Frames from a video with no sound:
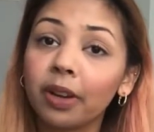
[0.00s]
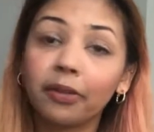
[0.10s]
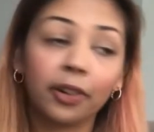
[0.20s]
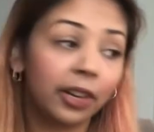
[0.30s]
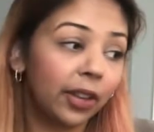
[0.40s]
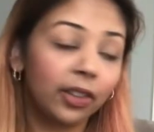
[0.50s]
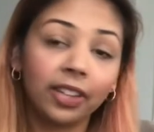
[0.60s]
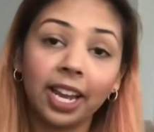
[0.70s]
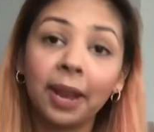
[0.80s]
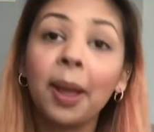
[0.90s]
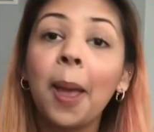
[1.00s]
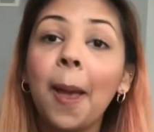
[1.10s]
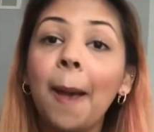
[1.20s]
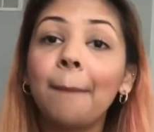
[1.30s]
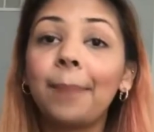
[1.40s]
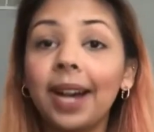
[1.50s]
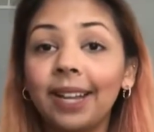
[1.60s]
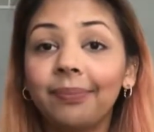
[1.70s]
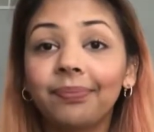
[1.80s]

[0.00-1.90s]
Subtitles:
for another day. But